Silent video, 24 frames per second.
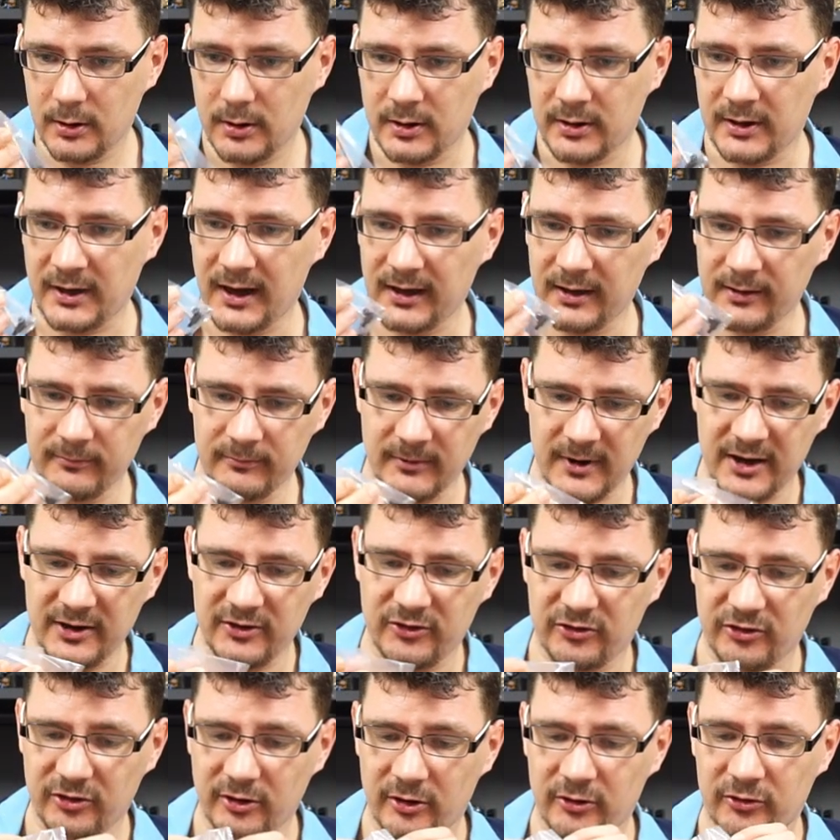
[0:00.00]
an Allen
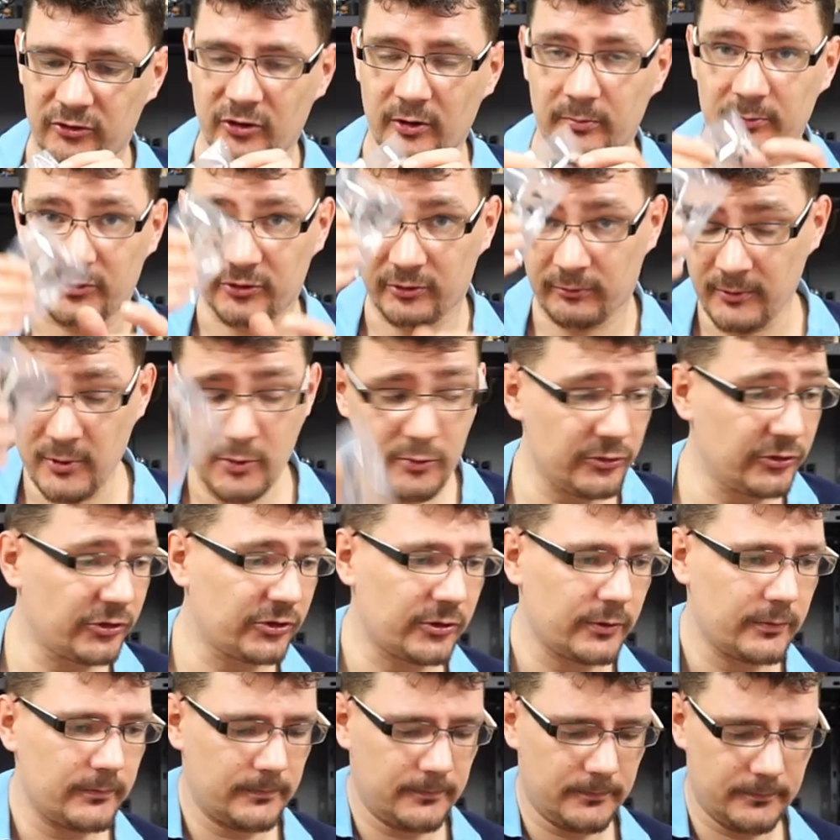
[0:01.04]
wrench, some screws.